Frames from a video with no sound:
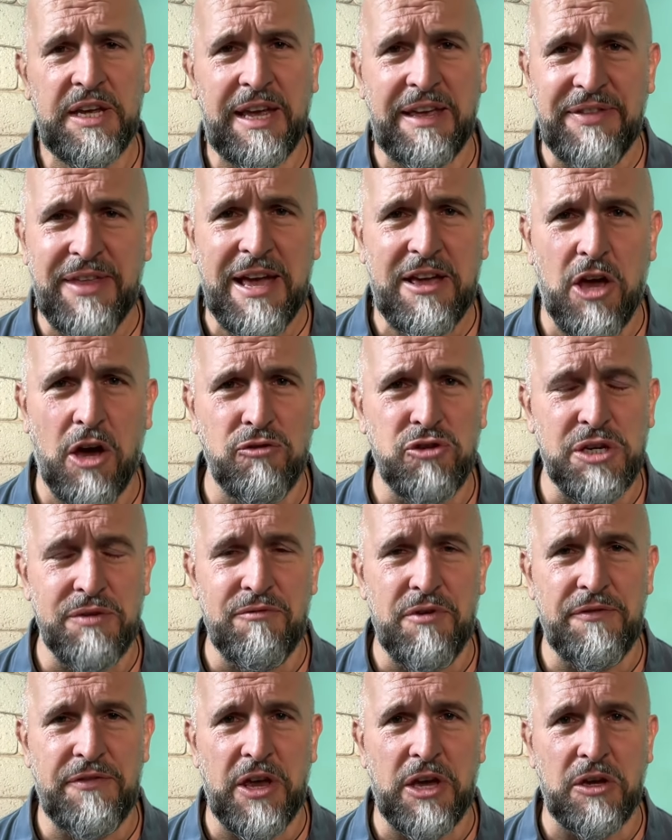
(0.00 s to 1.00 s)
in their coaching
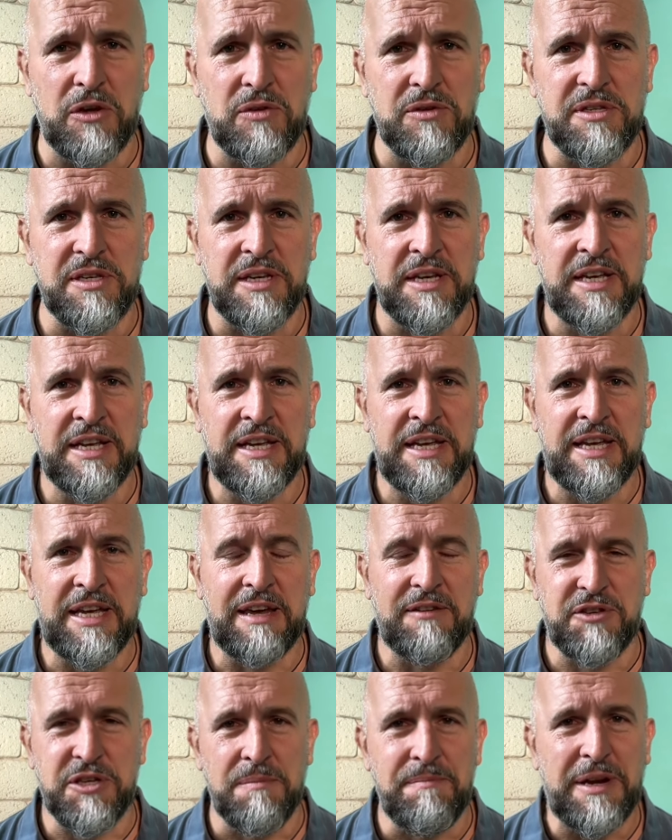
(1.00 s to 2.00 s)
reviews,
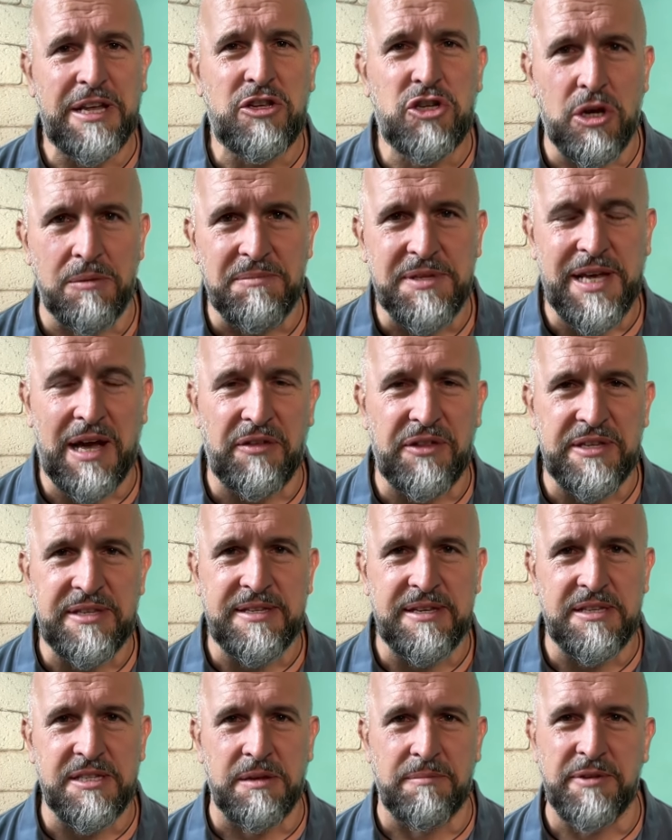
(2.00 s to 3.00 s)
if somebody jumps out of the
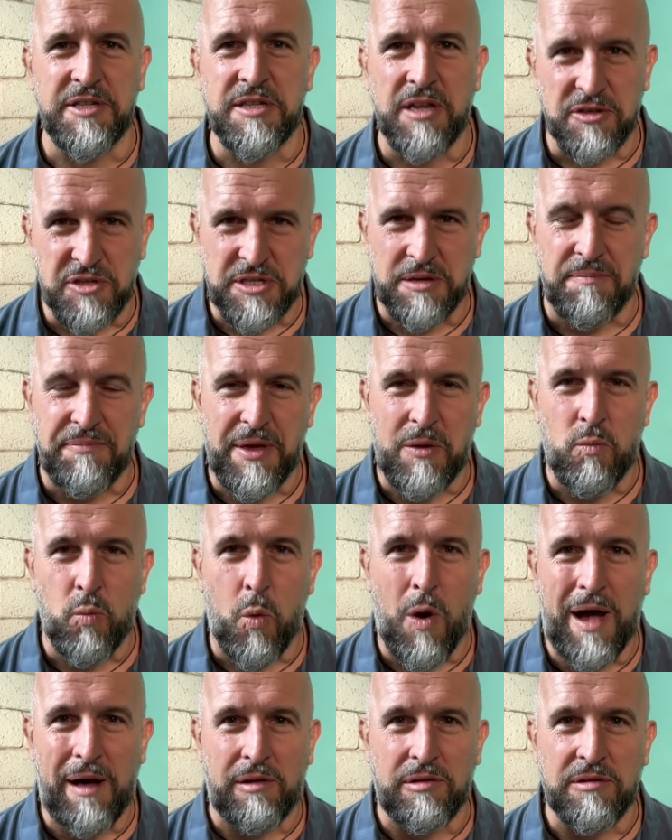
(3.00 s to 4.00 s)
system and does something
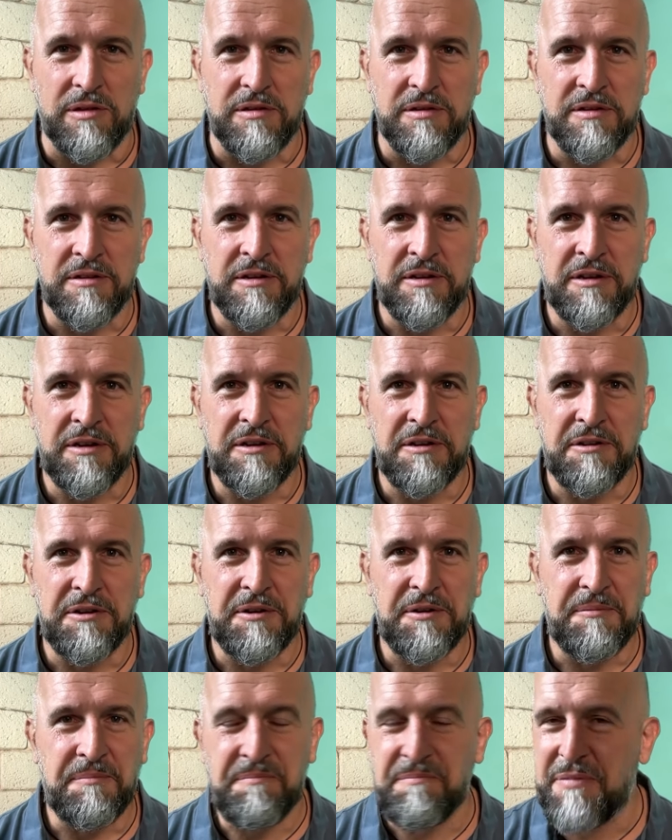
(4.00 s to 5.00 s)
well,
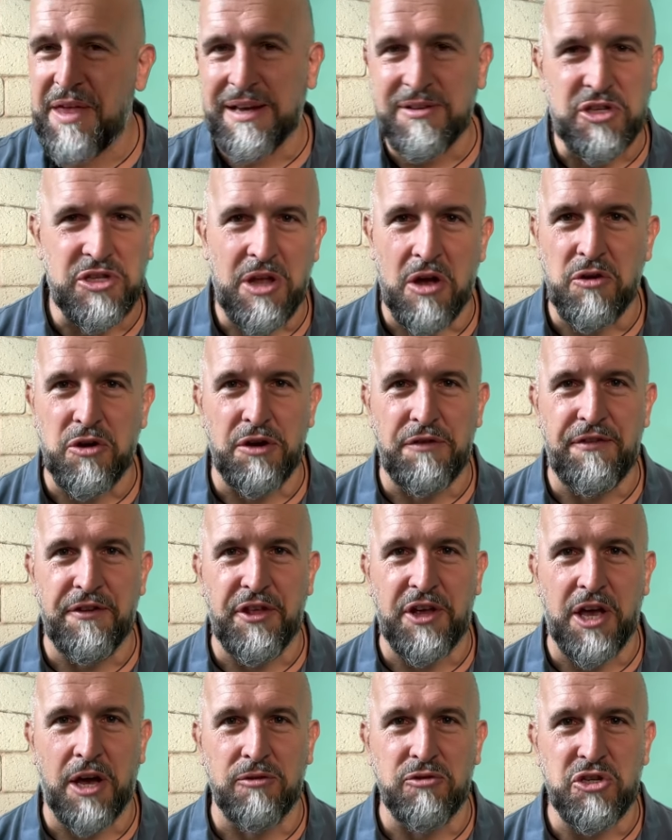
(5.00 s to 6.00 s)
that's no good for
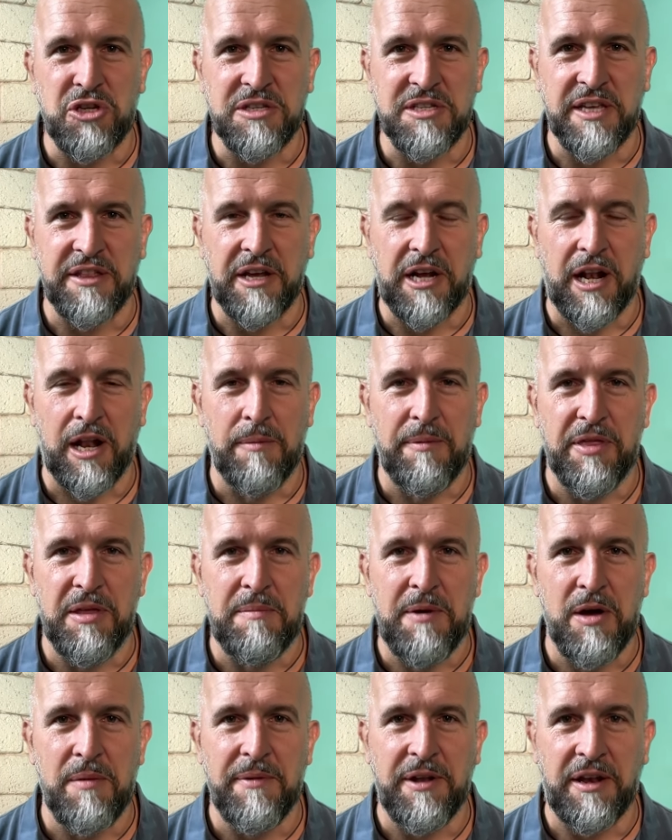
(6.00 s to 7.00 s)
the coaches at the club at the
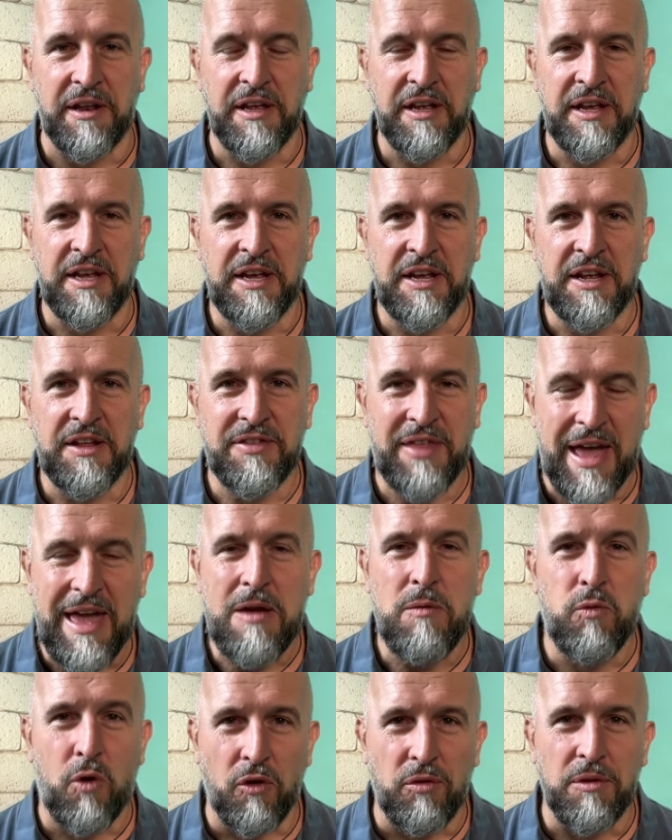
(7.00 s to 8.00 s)
moment.
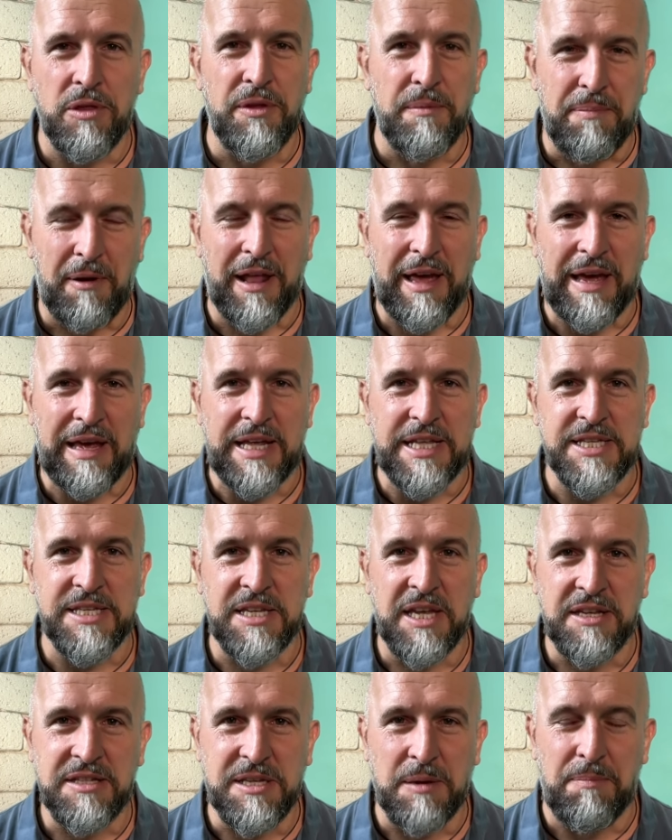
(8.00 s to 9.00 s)
They want the
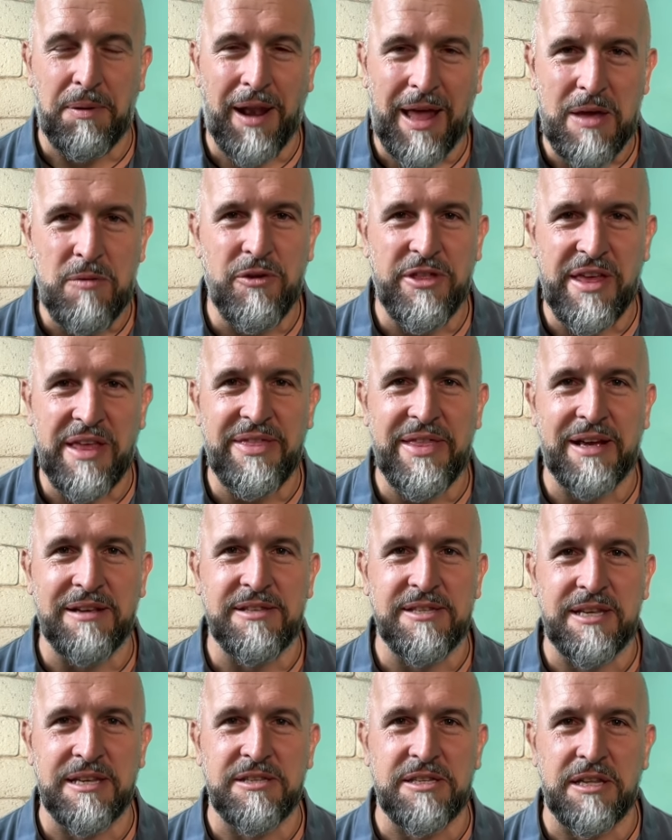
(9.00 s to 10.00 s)
players to play within that
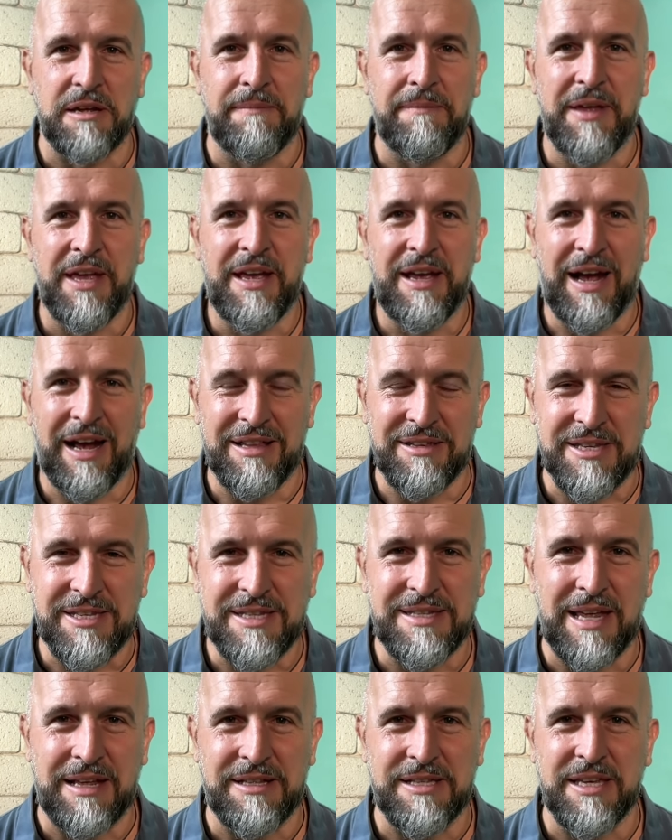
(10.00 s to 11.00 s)
system and
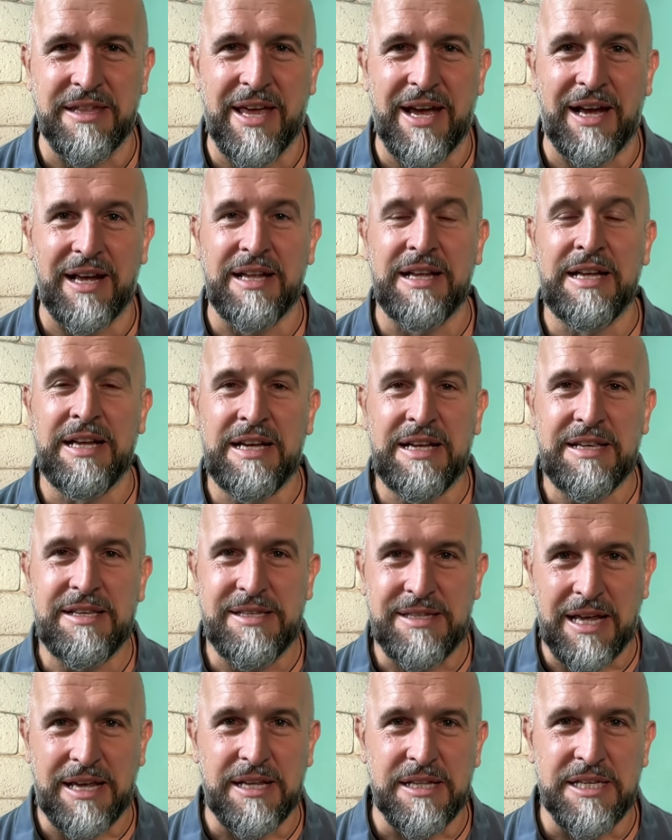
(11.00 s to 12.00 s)
stick to that.
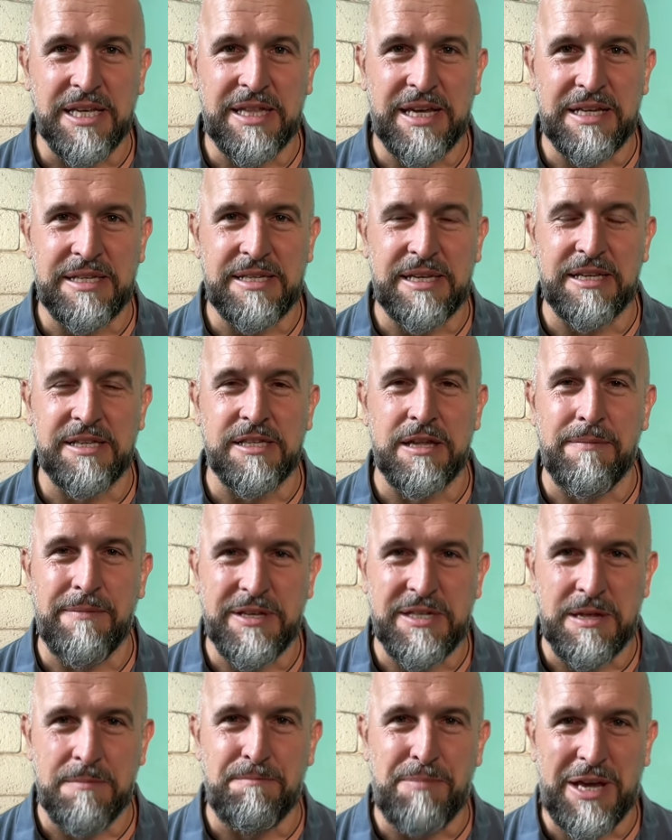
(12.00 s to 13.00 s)
Sticking to their system
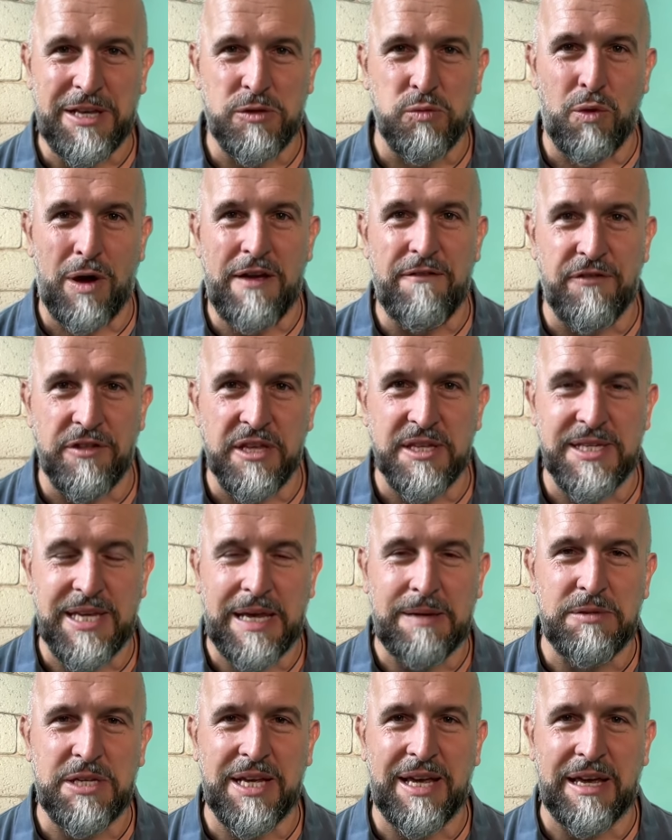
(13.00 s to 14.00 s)
is the best way for the
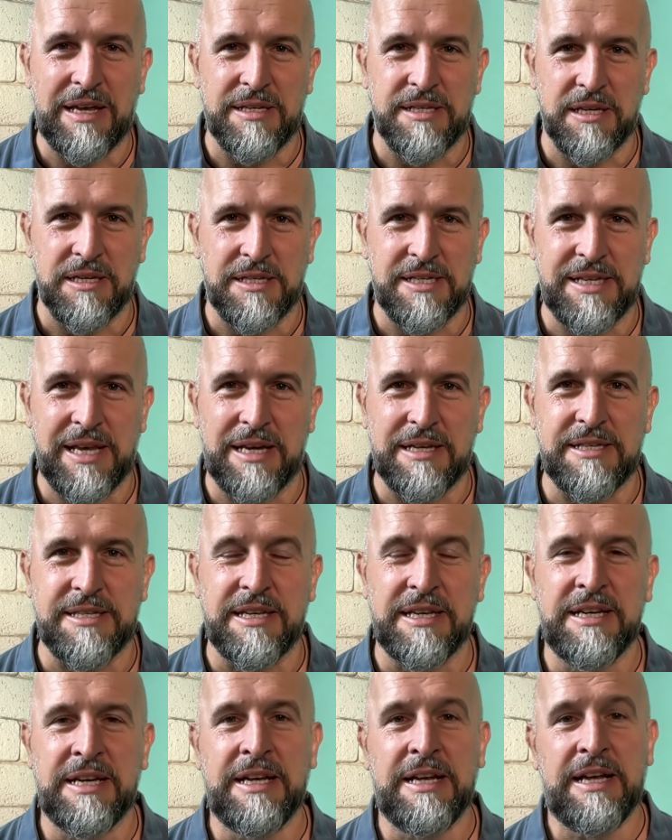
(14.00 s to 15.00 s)
team to get
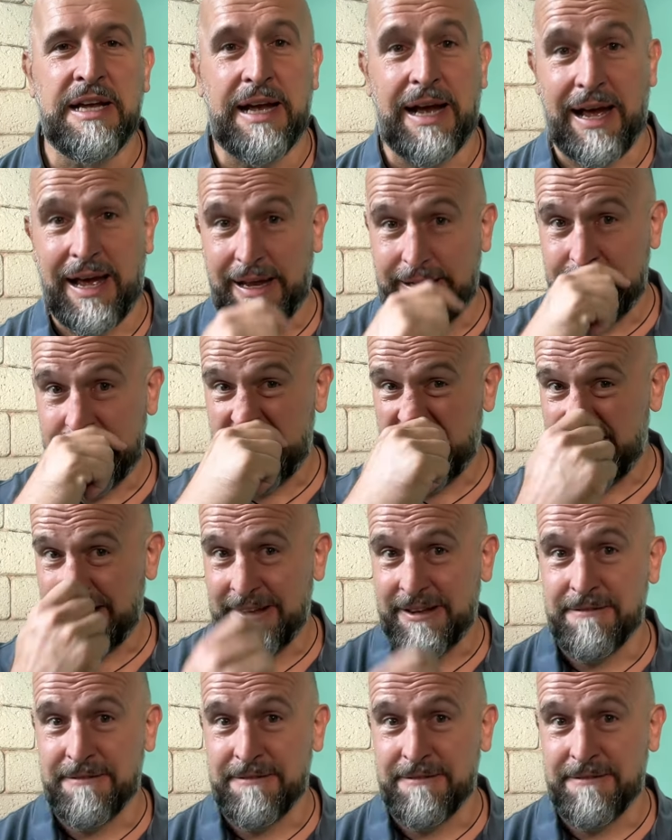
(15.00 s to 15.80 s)
success. And